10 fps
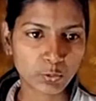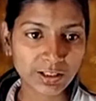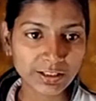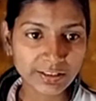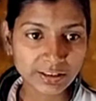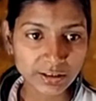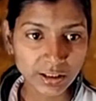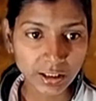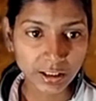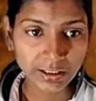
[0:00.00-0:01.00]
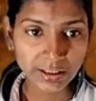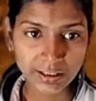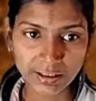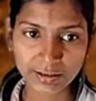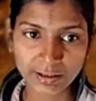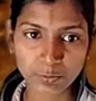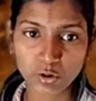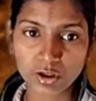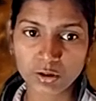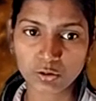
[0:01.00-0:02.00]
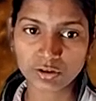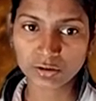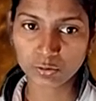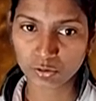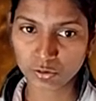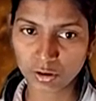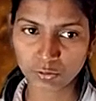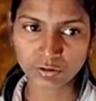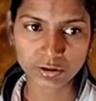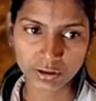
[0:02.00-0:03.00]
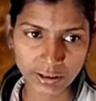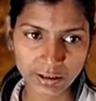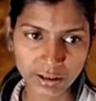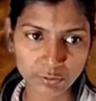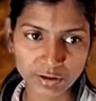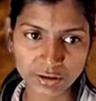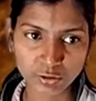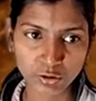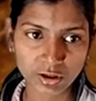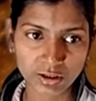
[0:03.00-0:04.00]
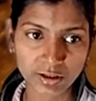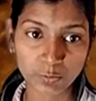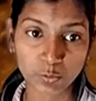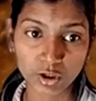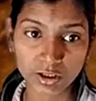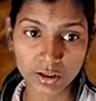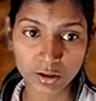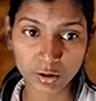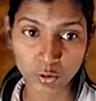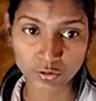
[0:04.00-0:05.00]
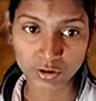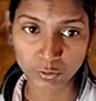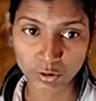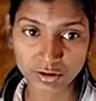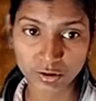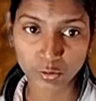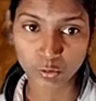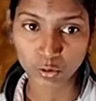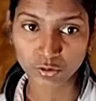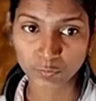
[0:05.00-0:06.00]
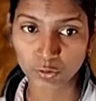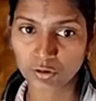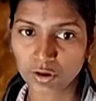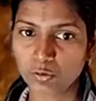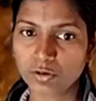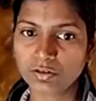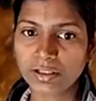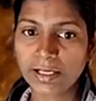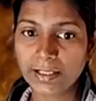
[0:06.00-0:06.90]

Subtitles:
while it is unclear what causes coronal holes, till now it is not clear what are the cause of coronal holes.